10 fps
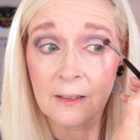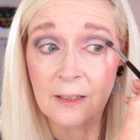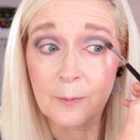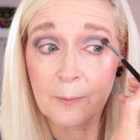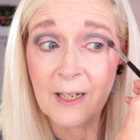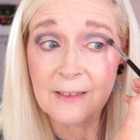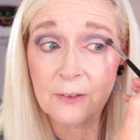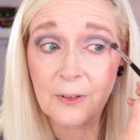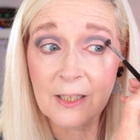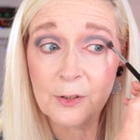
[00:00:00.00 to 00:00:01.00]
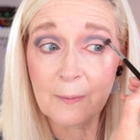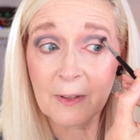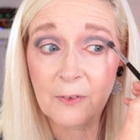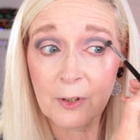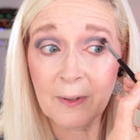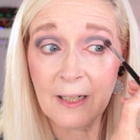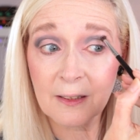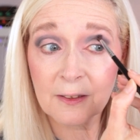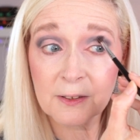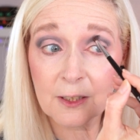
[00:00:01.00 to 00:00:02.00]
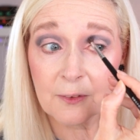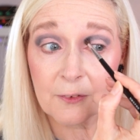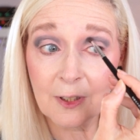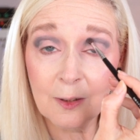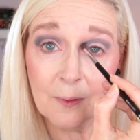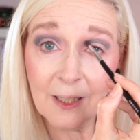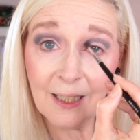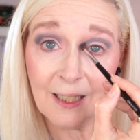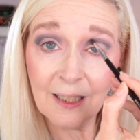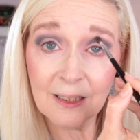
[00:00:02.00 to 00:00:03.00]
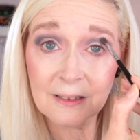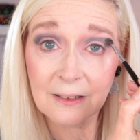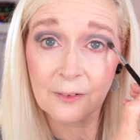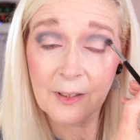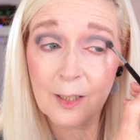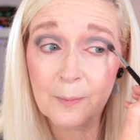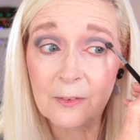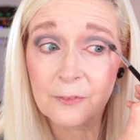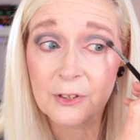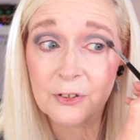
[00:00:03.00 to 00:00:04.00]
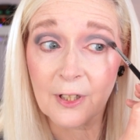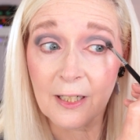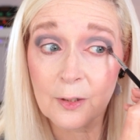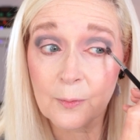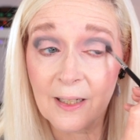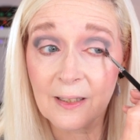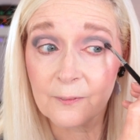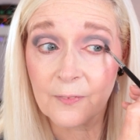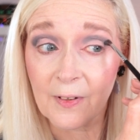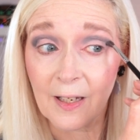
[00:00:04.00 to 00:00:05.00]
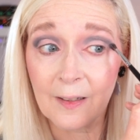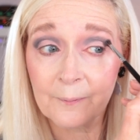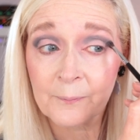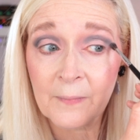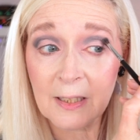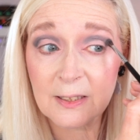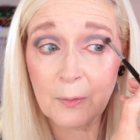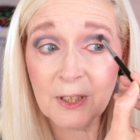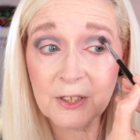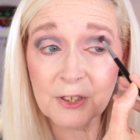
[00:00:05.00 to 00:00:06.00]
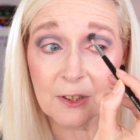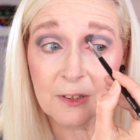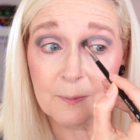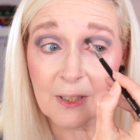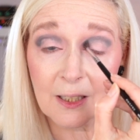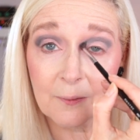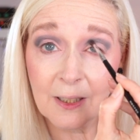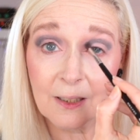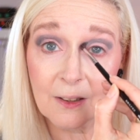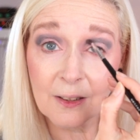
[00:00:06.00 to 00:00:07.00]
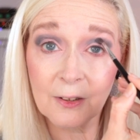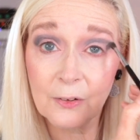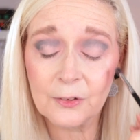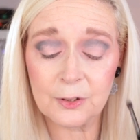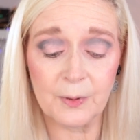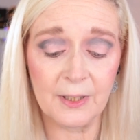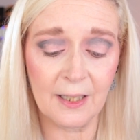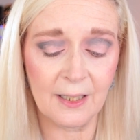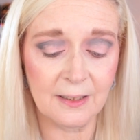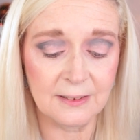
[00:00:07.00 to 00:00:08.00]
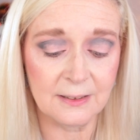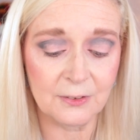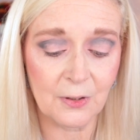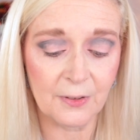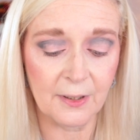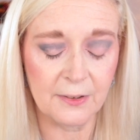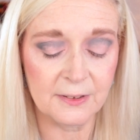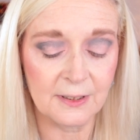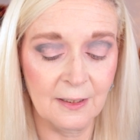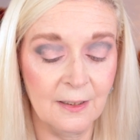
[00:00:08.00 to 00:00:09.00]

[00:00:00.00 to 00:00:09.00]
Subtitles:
they're prepared to look into it, but I've got to wait another 2 or 3 weeks. So I'm getting a bit frustrated waiting for that because I wanted to do some Halloween kind of looks with it because it's got those